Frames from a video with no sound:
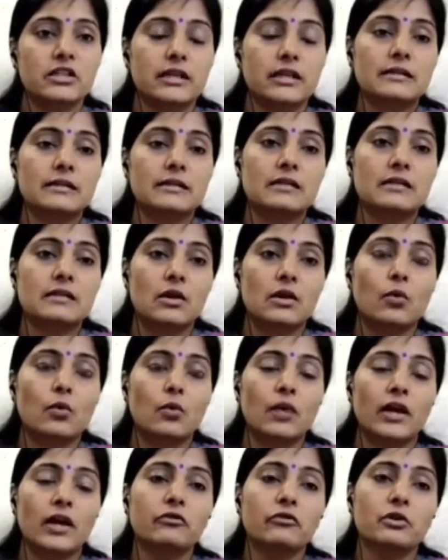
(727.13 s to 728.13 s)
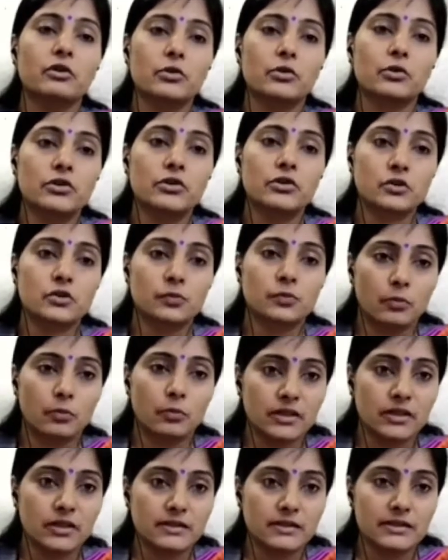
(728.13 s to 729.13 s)
is one of the most
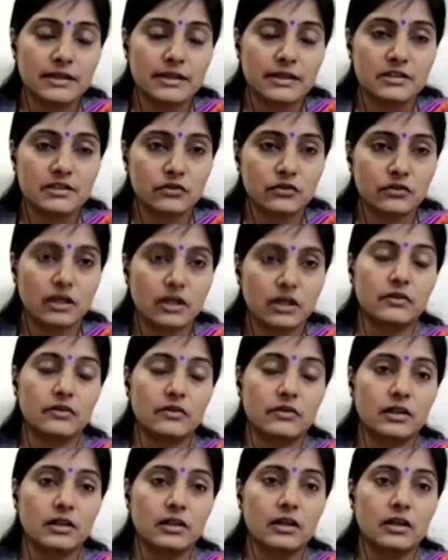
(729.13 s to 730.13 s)
populous states of the country.